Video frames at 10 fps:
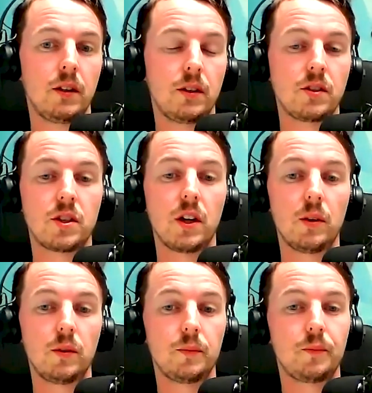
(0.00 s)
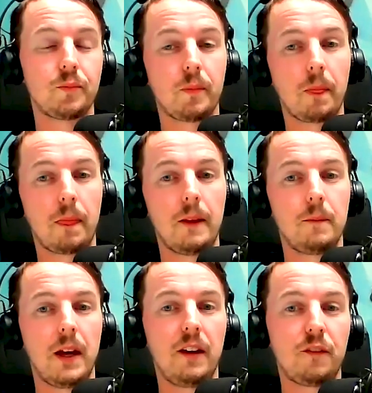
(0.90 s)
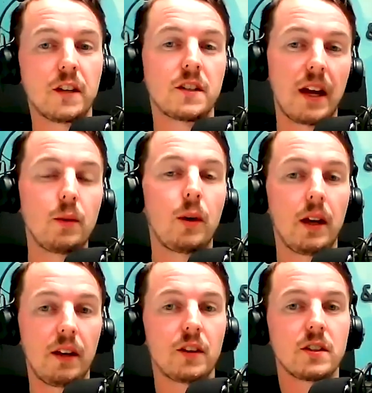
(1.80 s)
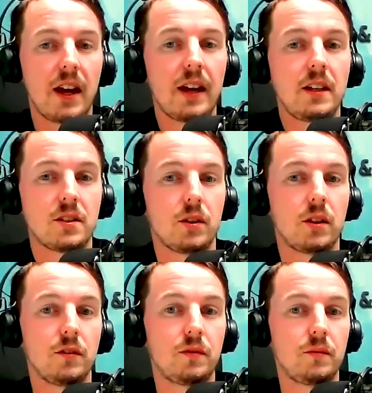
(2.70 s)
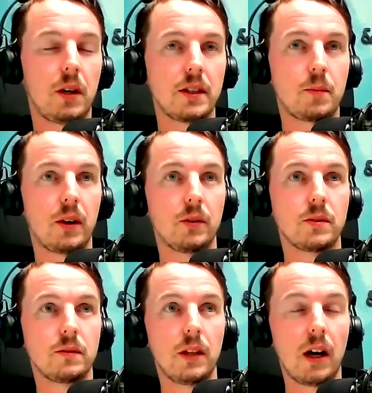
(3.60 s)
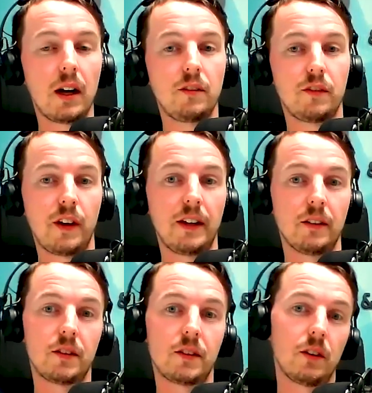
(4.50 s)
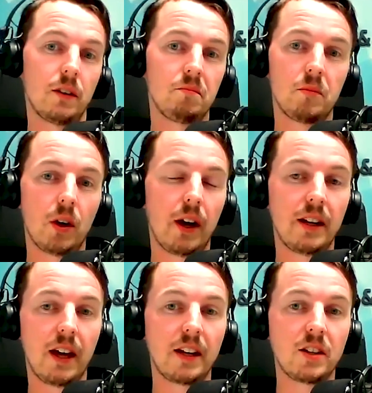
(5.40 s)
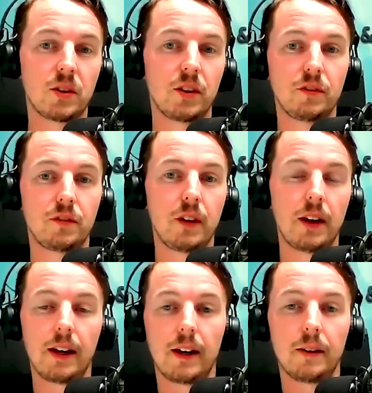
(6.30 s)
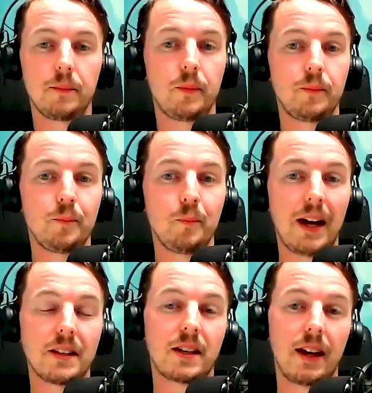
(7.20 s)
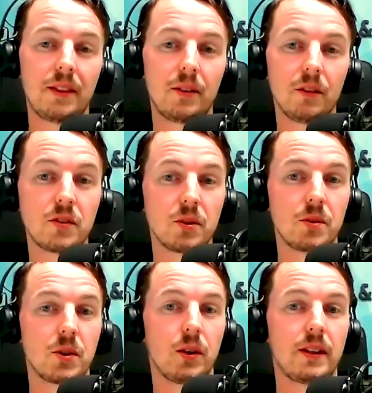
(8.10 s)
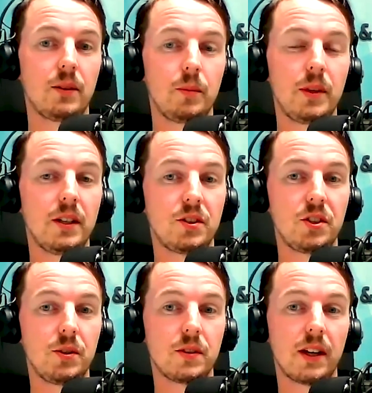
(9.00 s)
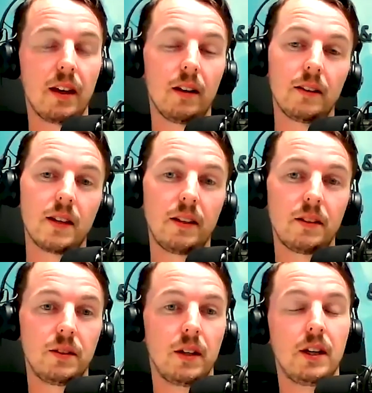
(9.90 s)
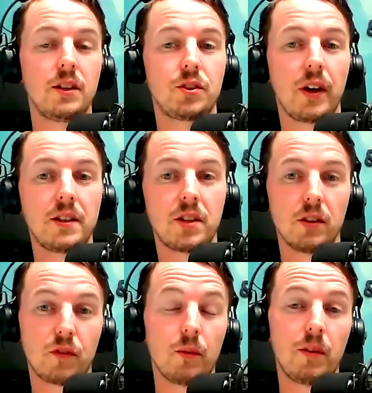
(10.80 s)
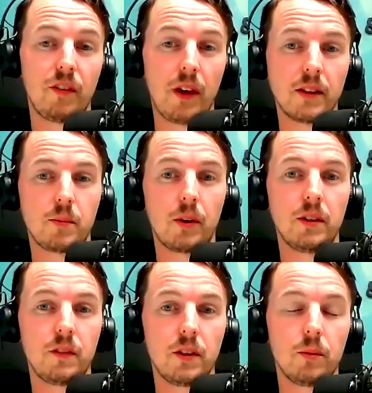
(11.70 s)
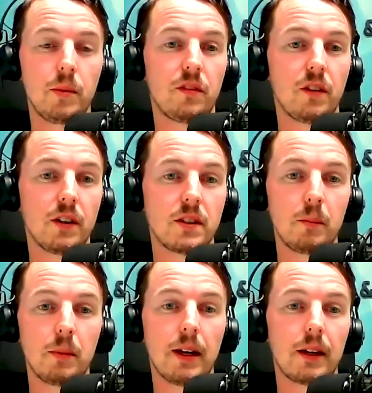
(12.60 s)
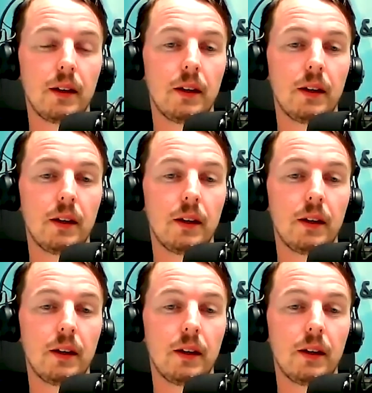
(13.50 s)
Mm. So if there's any sort of, I suppose, live event or any sort of mass gathering of some sort that will be introduced again, I'd say trade shows from an events point of view will be the first thing back.